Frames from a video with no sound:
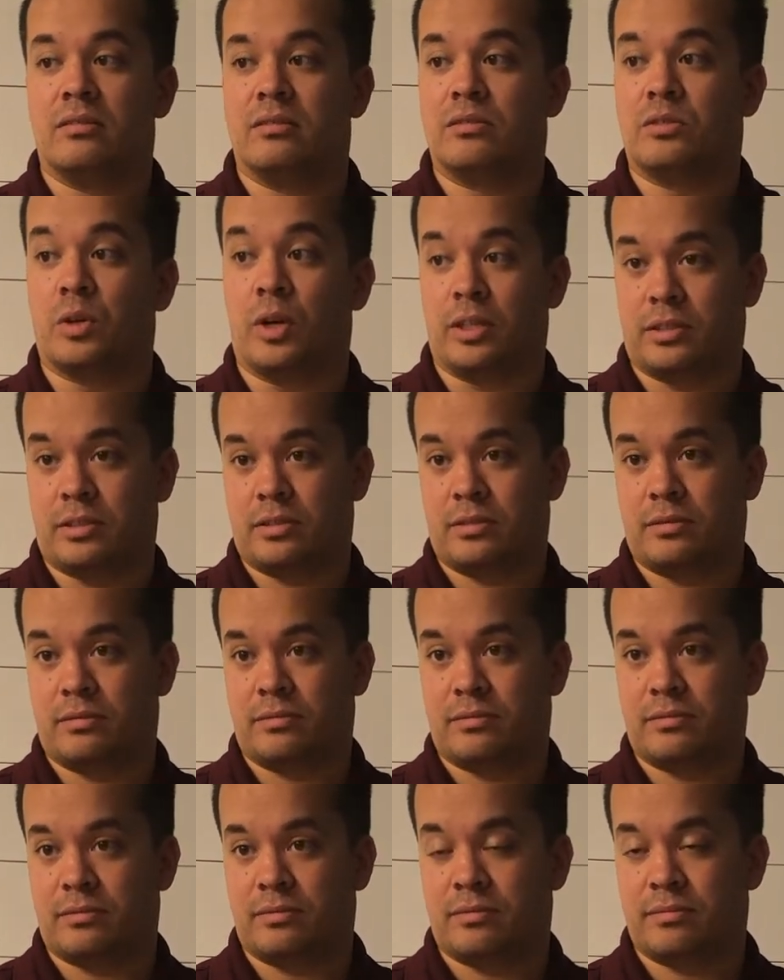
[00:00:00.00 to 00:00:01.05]
Chris?
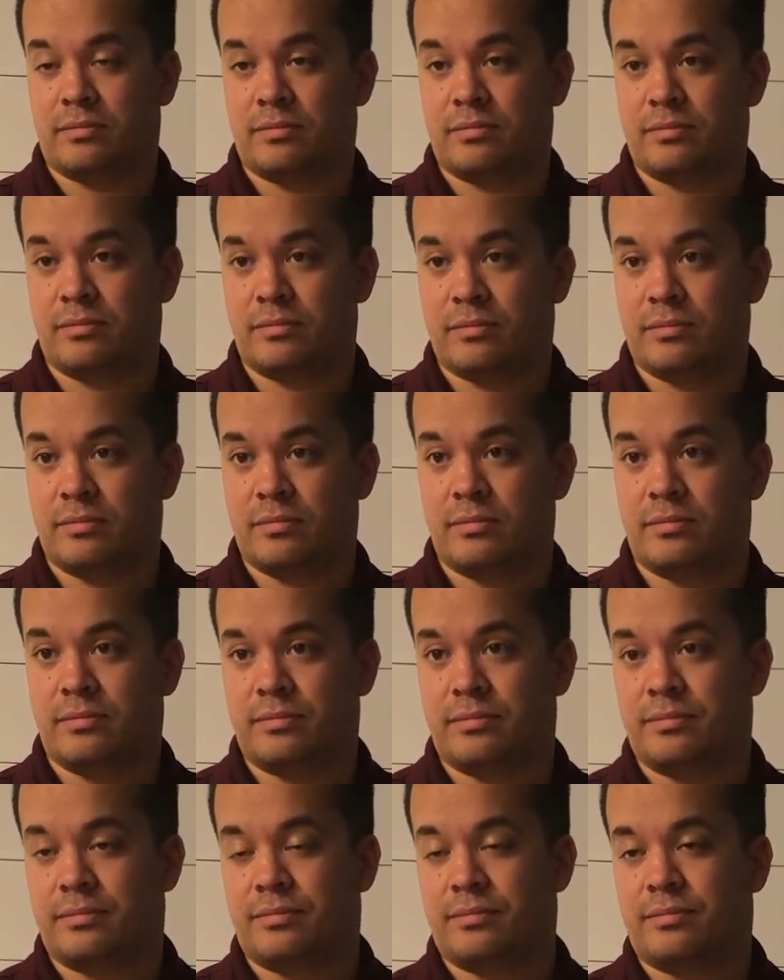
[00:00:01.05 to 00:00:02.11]
Um,
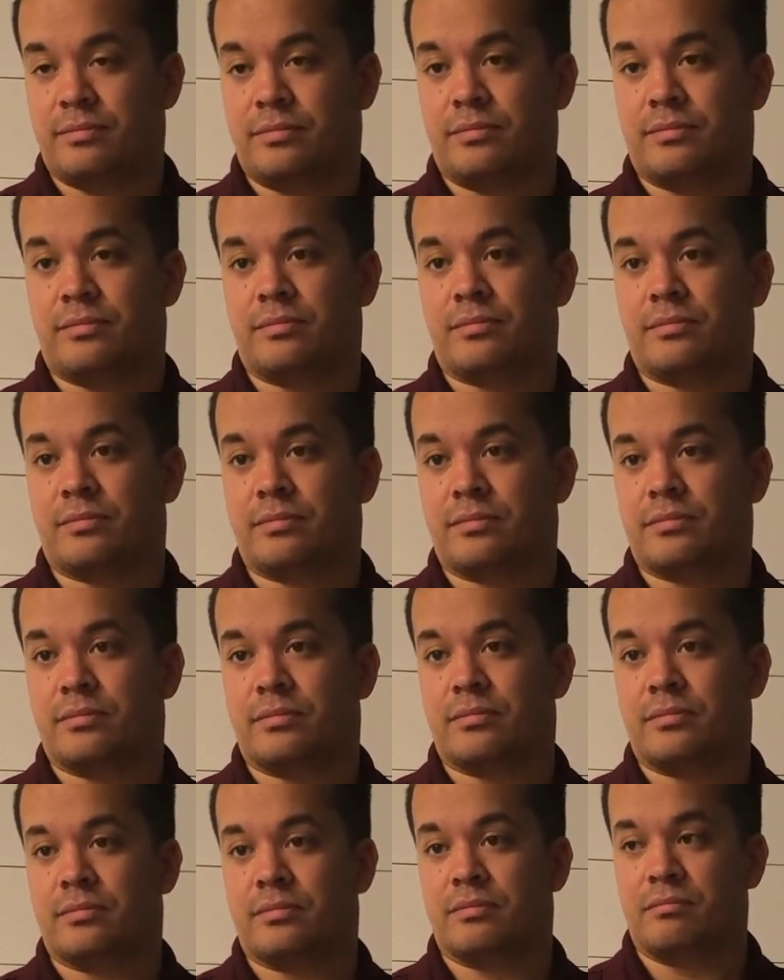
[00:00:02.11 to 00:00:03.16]

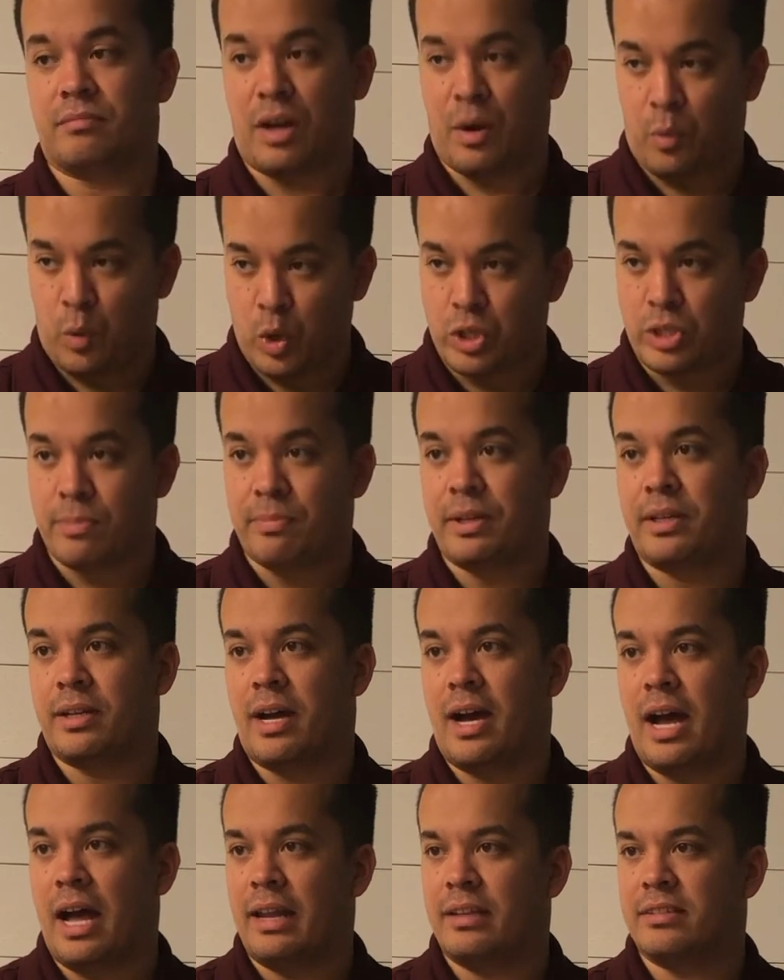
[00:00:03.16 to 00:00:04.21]
by, worshiping by worshiping
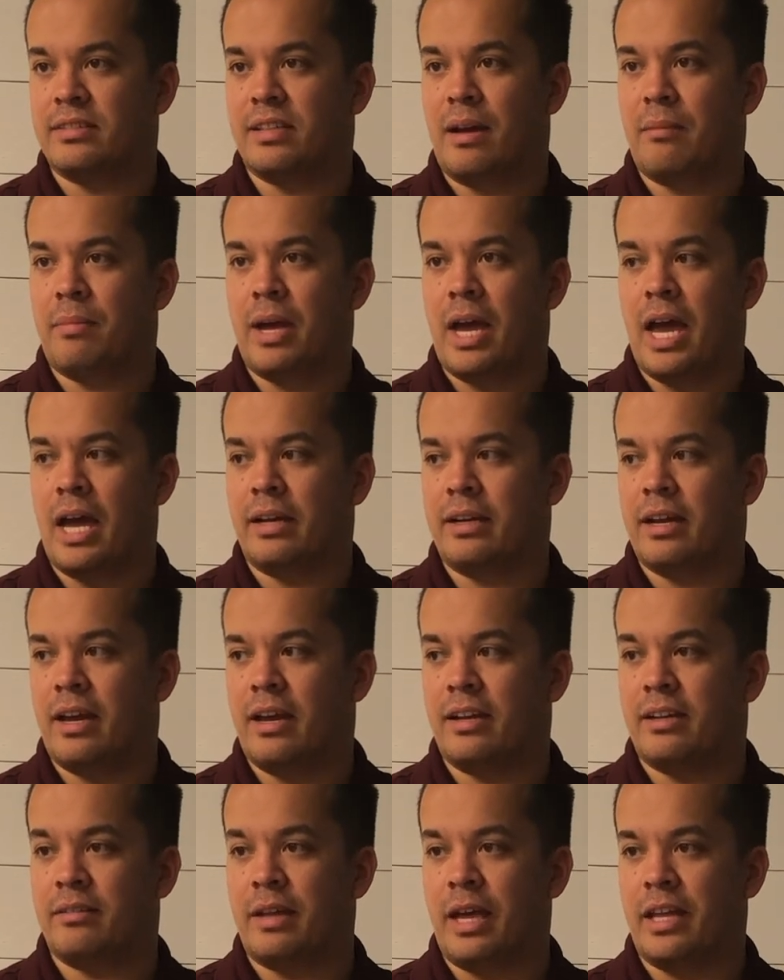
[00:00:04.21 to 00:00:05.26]
God, that's not bad. Yeah.
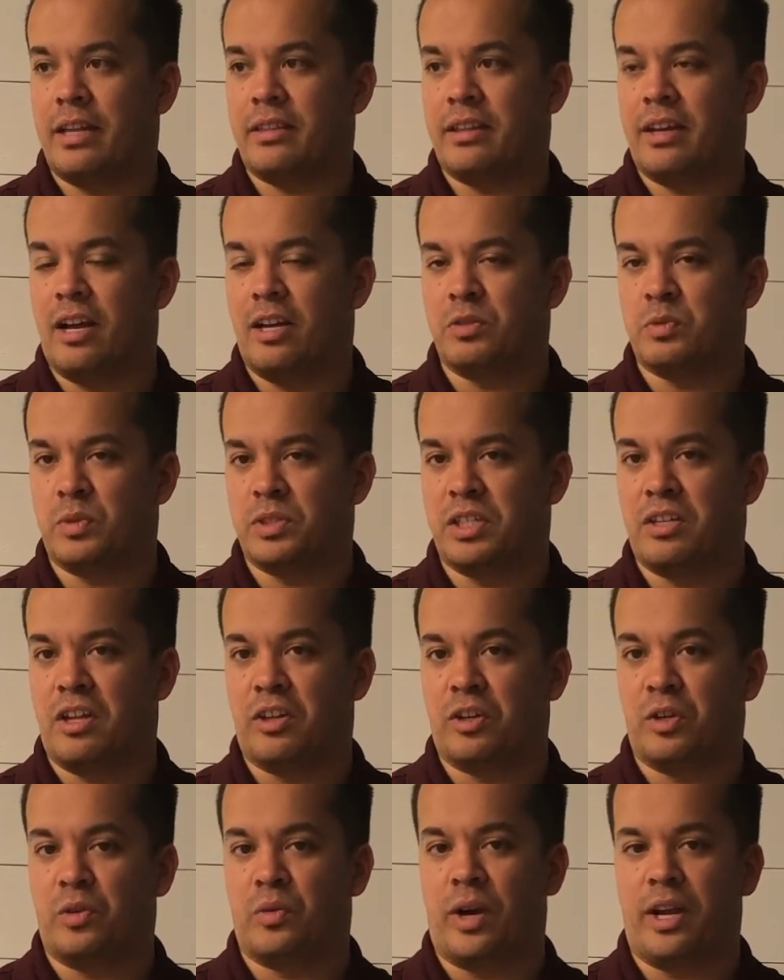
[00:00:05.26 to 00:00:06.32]
Anything else? What's another
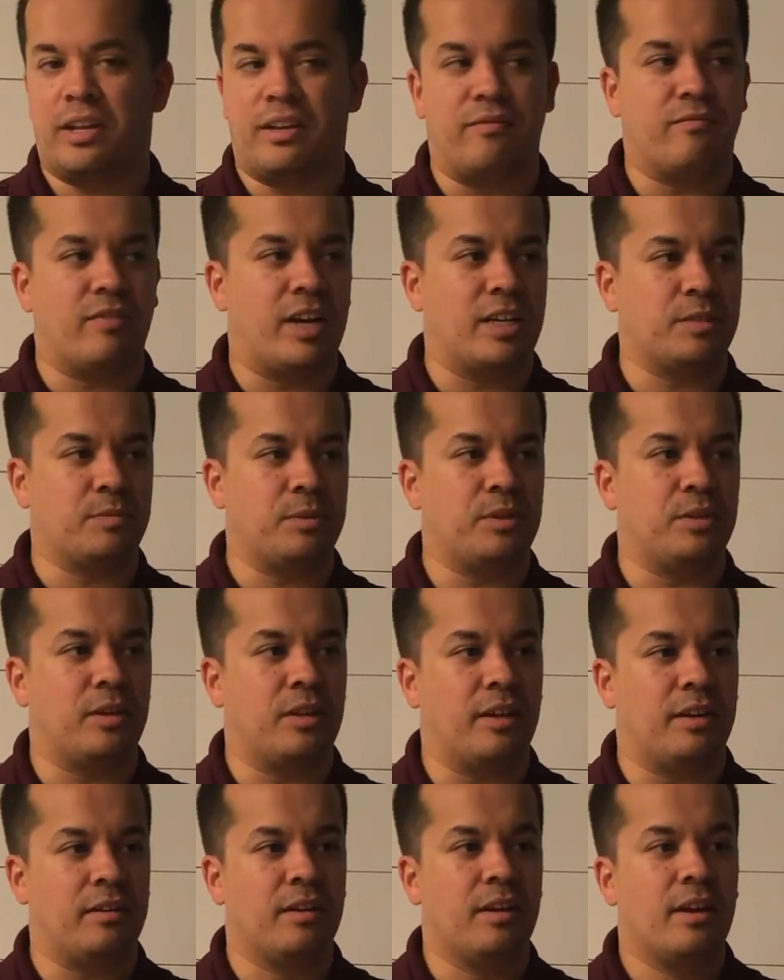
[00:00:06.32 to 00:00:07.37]
great investment you can
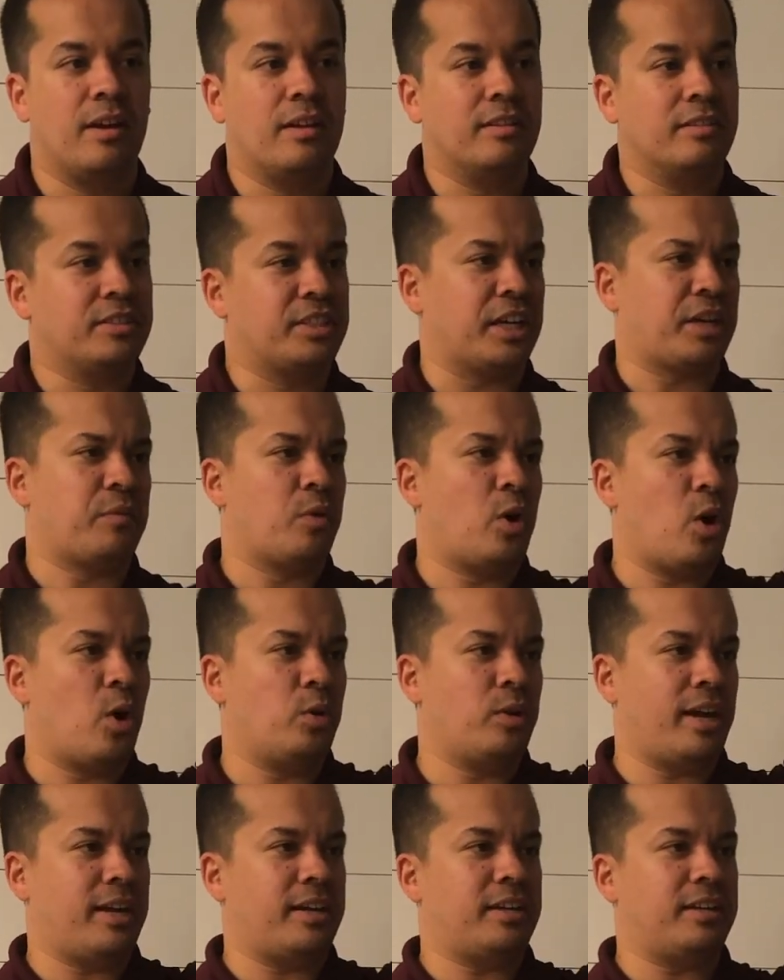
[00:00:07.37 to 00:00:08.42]
make? Second row,
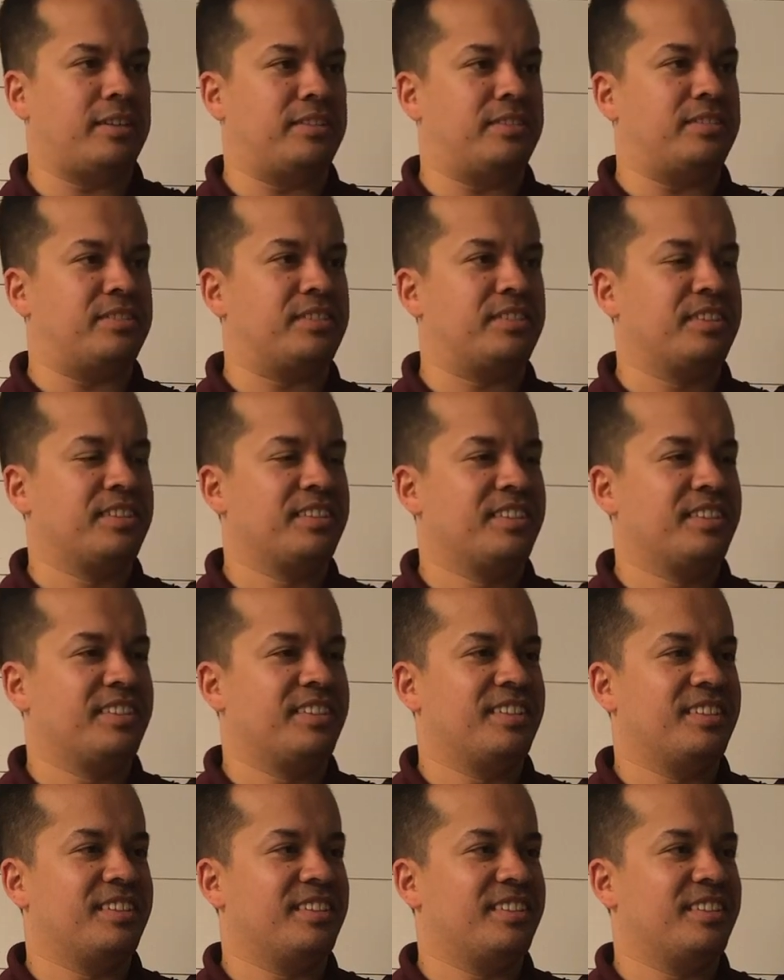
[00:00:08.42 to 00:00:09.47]
ladies.
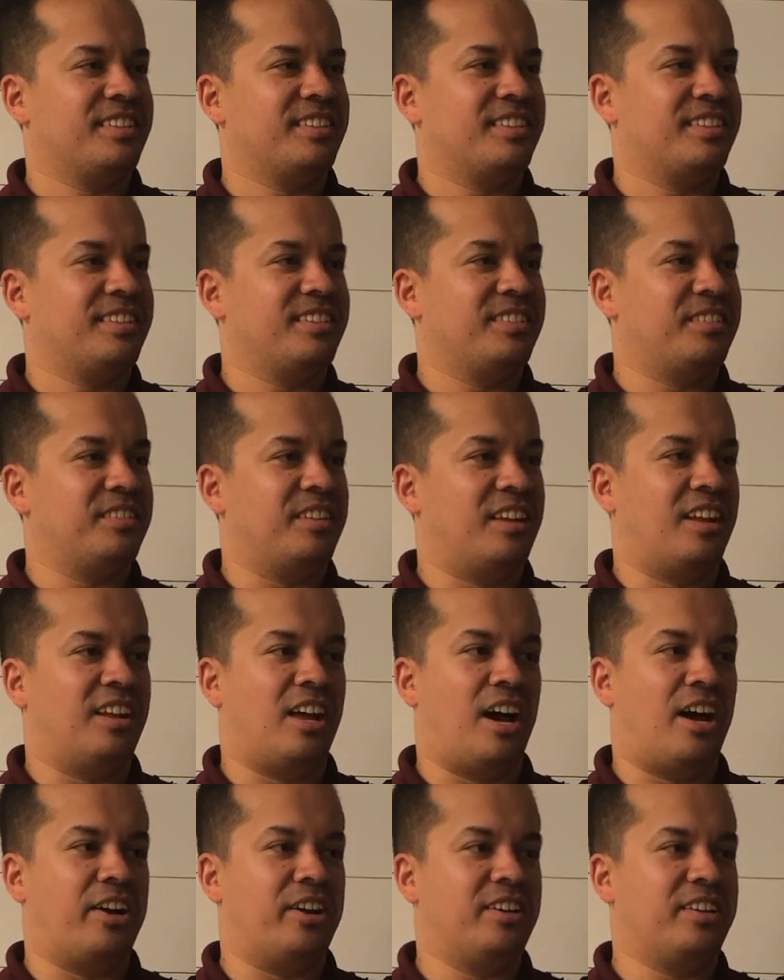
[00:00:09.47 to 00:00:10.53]

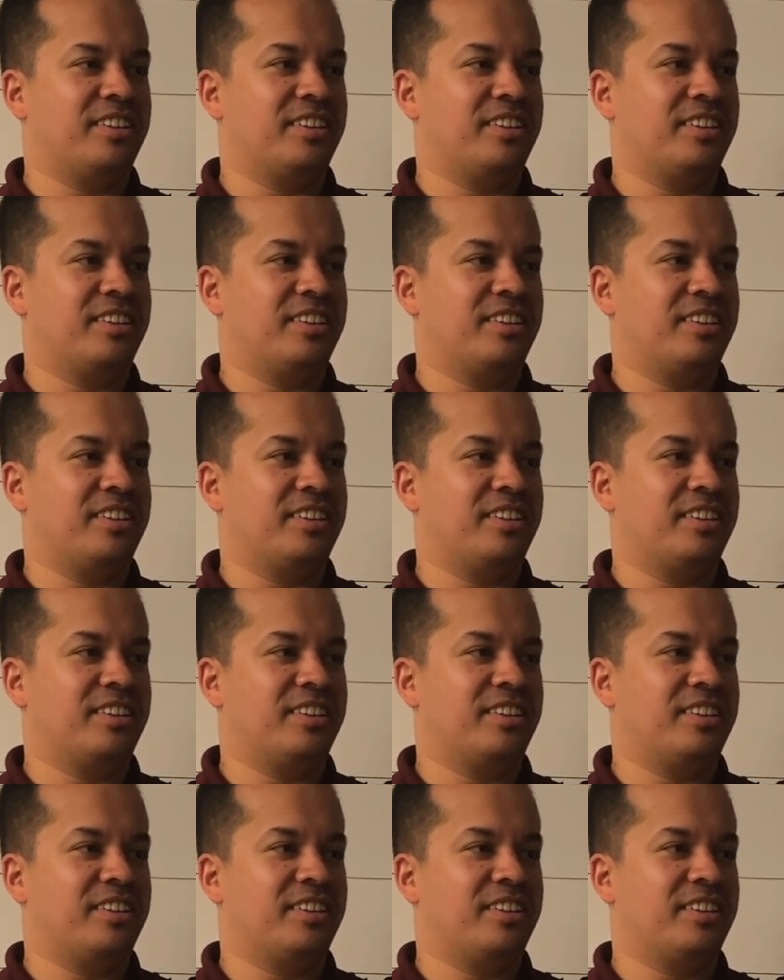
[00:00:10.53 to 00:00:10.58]
Alana.